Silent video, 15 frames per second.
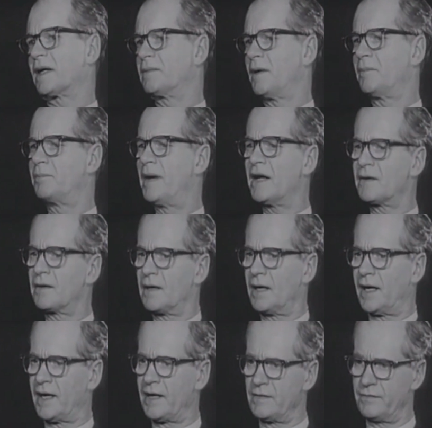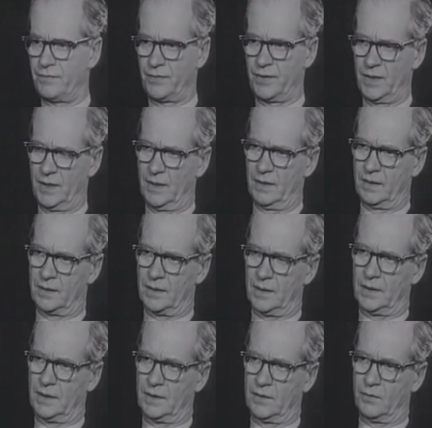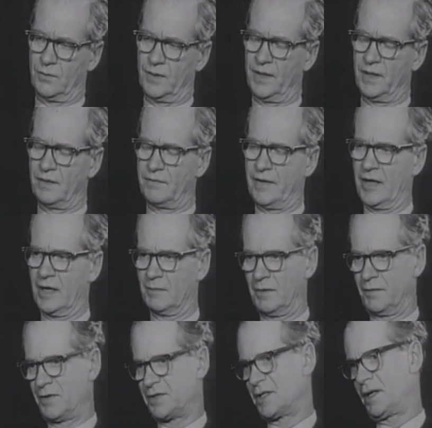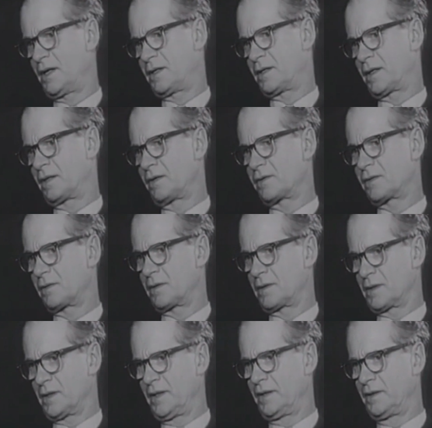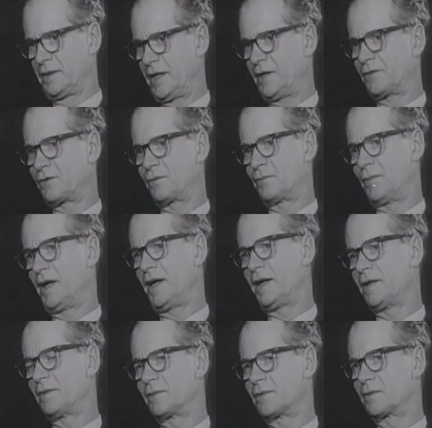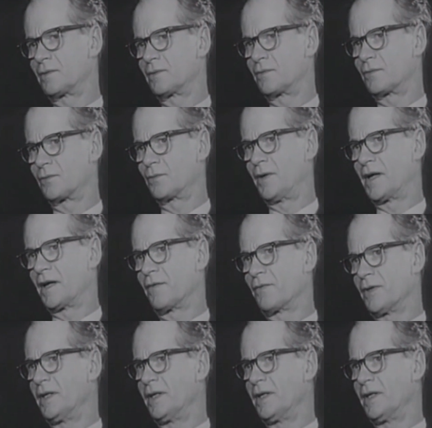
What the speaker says: a better life with available facilities. That, in my way of